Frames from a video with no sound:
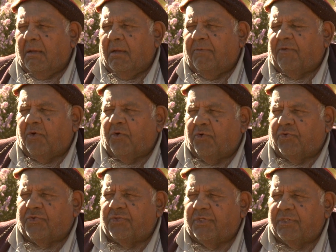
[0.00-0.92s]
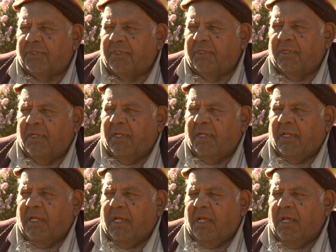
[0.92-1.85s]
of course,
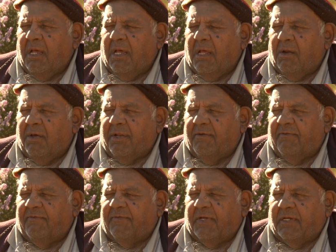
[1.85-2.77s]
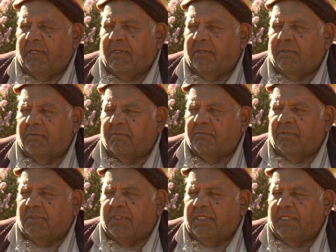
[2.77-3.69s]
a lot of
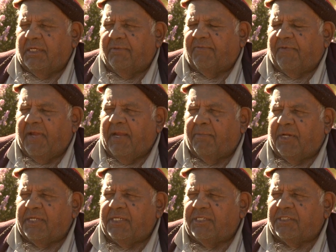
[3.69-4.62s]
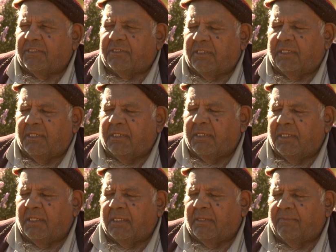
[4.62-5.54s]
the families and
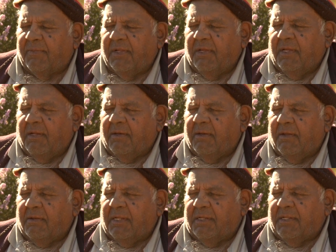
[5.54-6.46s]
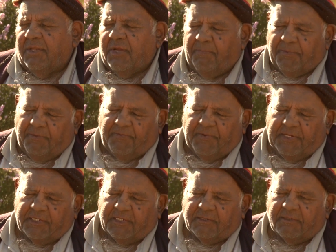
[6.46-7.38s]
that jumped the
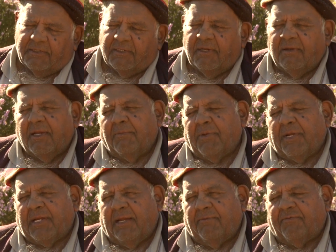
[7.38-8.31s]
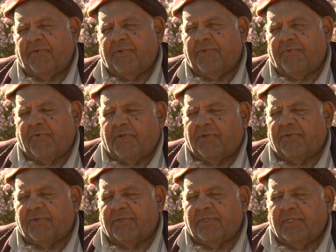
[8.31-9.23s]
fence and became fringe
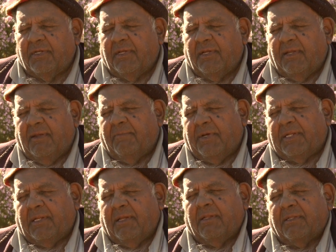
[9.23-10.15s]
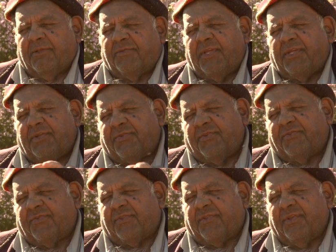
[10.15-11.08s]
dwellers. But the thing is
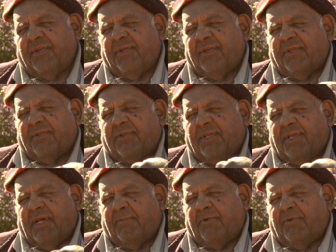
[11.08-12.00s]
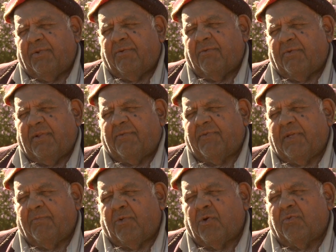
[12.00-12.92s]
this, that the Aboriginal
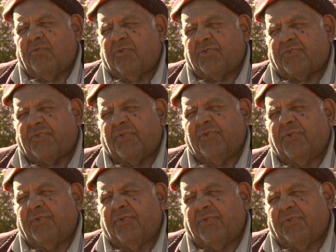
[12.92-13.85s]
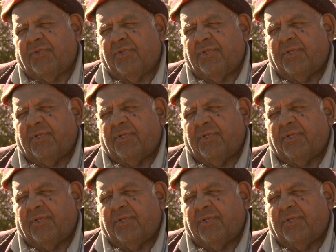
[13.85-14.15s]
Welfare Board was still